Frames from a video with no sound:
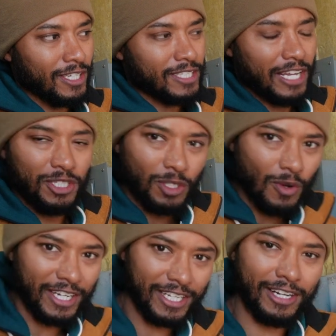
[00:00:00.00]
these, I knew
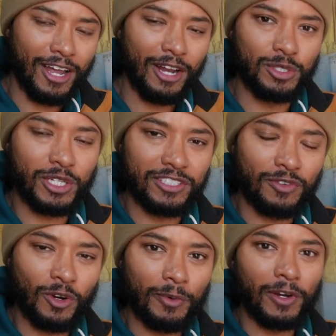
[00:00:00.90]
I needed an auto
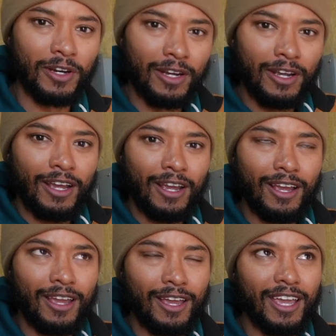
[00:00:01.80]
transformer,
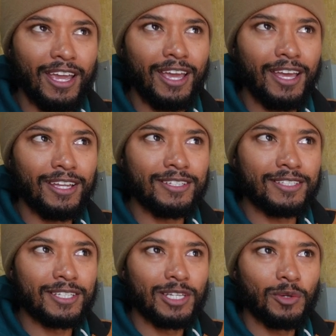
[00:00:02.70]
and
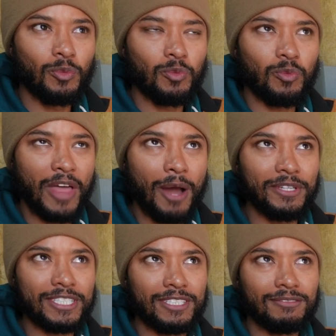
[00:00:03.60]
that
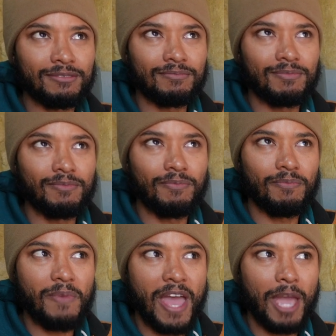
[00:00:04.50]
was in
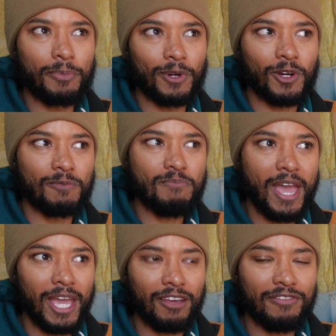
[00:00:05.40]
April or
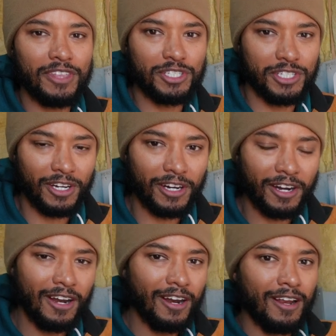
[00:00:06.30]
May of this year.
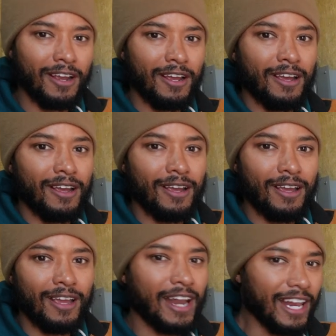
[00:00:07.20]

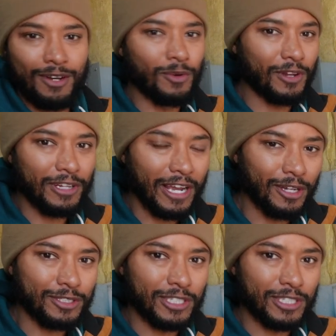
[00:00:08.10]
And I didn't order the auto